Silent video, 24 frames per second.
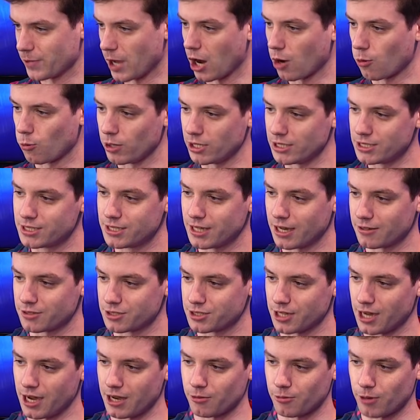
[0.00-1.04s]
Our winds
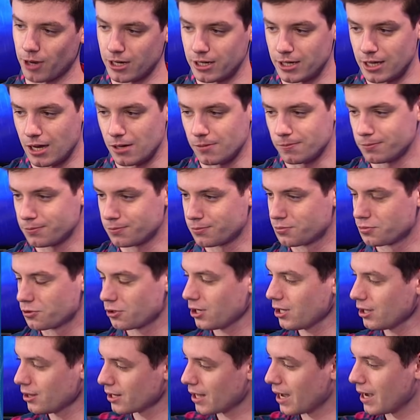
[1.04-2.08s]
outside right now,
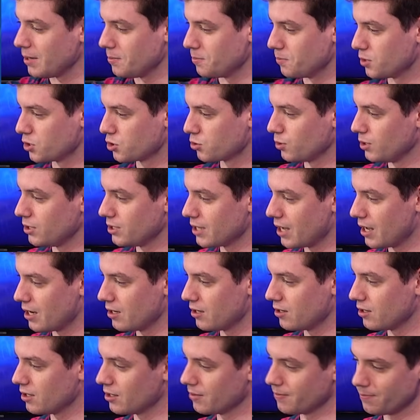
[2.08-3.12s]
pretty light, between 10
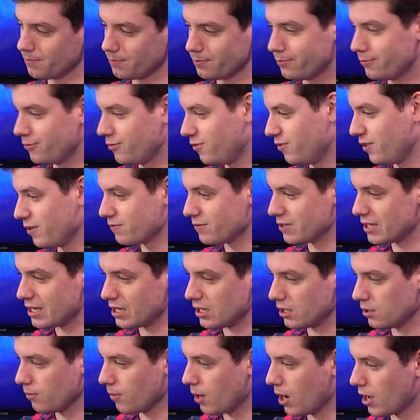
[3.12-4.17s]
to
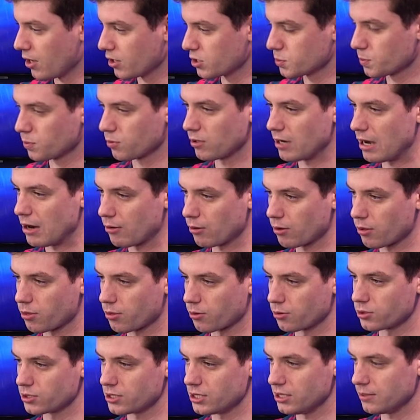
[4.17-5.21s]
15 miles per hour,
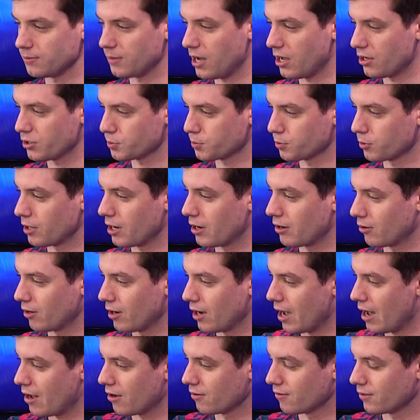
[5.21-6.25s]
13 miles per hour
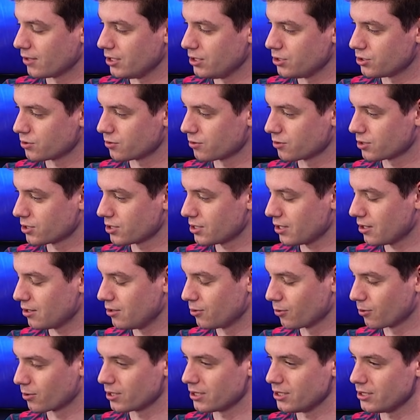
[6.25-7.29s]
out of the east
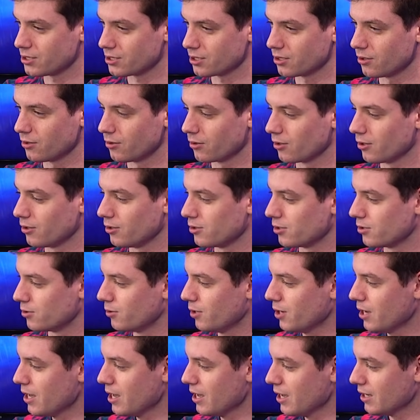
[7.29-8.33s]
northeast in Honolulu,
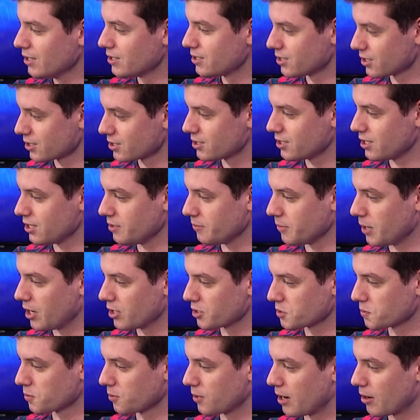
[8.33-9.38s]
16
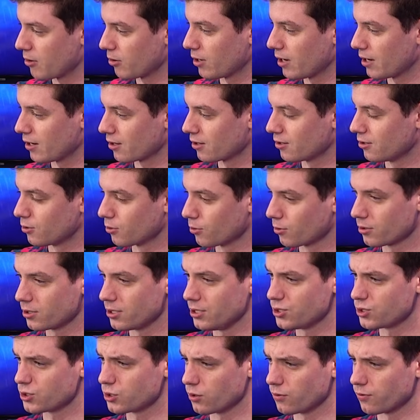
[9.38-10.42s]
miles per hour out of the
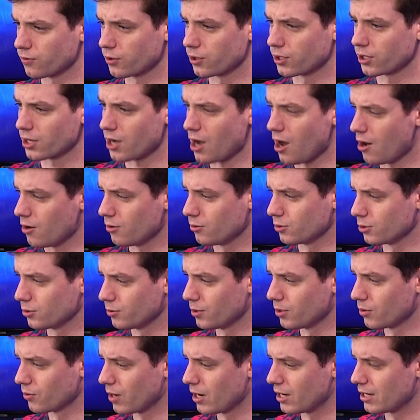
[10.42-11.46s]
northeast over in
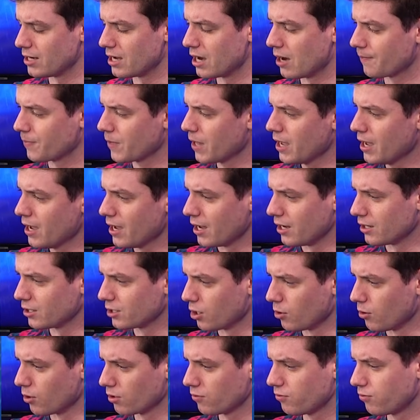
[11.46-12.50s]
Kahului right now. And
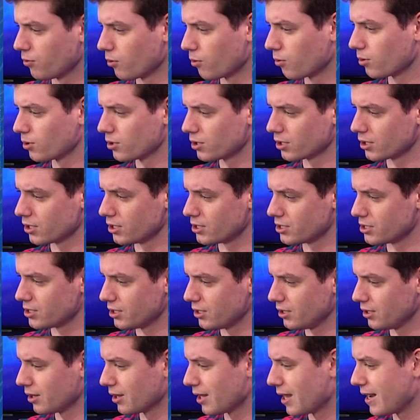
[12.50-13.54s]
going forward, you're going to
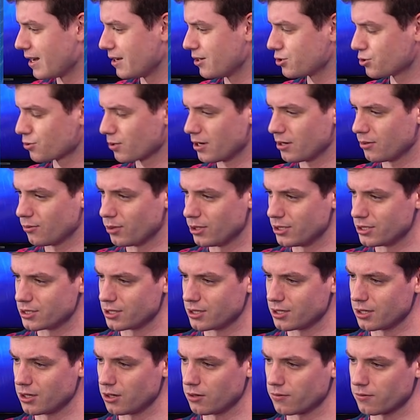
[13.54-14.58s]
see light trade winds in
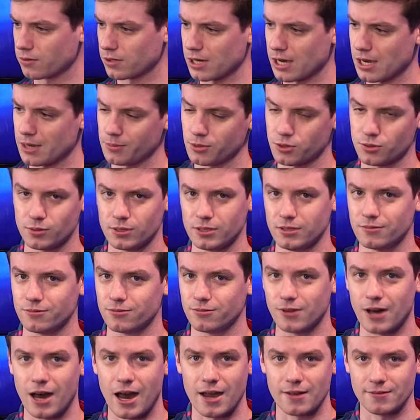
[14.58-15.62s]
the overnight between
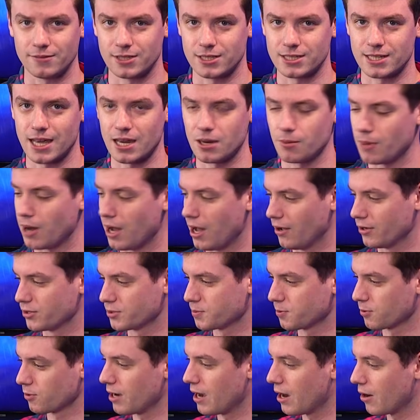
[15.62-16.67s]
5 to 10 miles
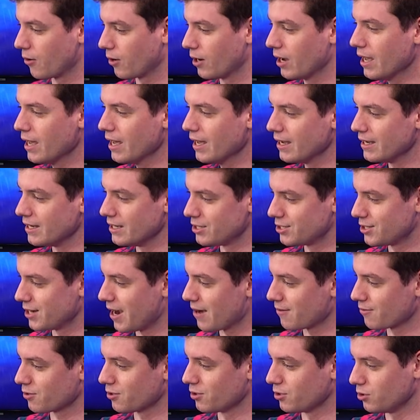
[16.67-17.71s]
per hour. Each
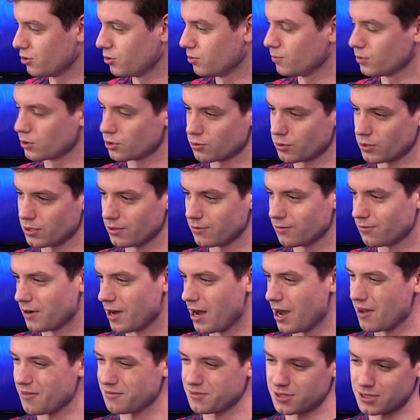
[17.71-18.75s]
afternoon, between
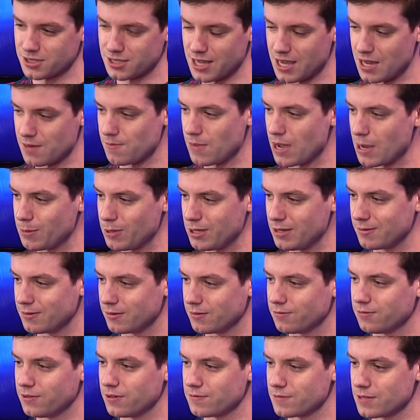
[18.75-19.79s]
5 to 10, maybe even
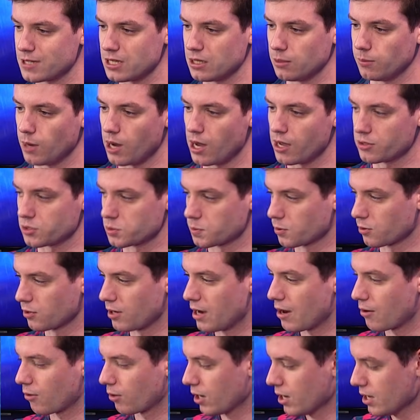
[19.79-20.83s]
15 miles per
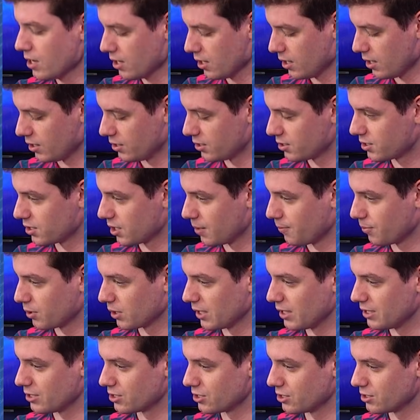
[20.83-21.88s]
hour in some
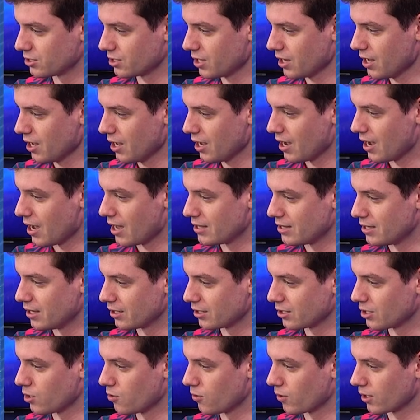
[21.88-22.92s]
places. And
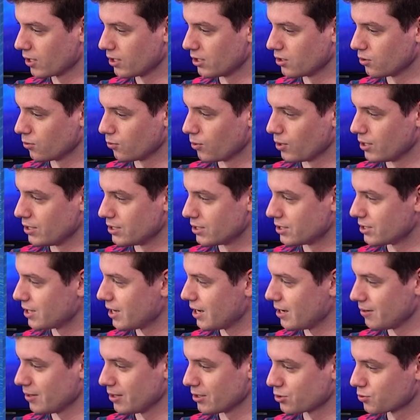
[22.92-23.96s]
then going into
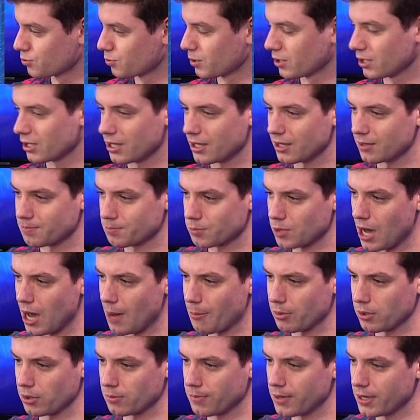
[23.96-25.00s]
Wednesday, it's really a
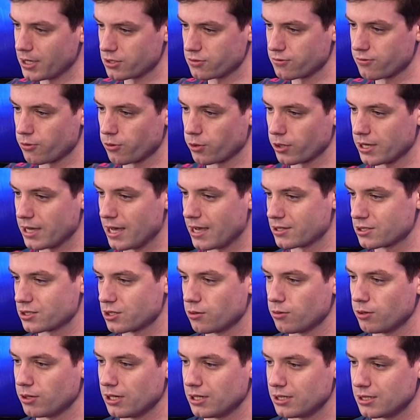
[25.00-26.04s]
copy and paste forecast
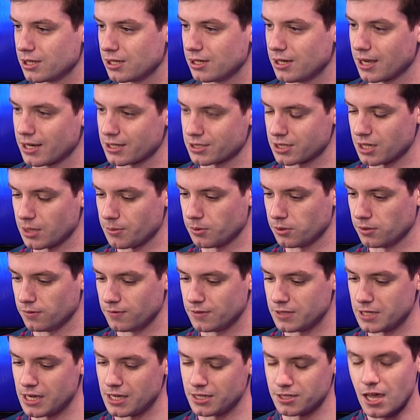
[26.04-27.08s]
going into the next couple of
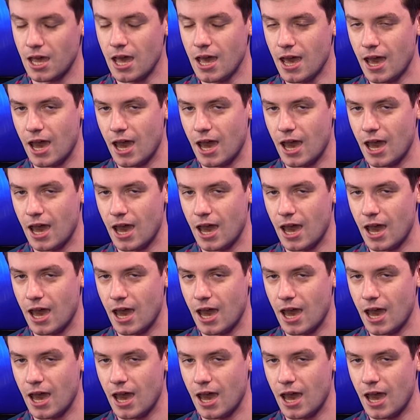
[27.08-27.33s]
days.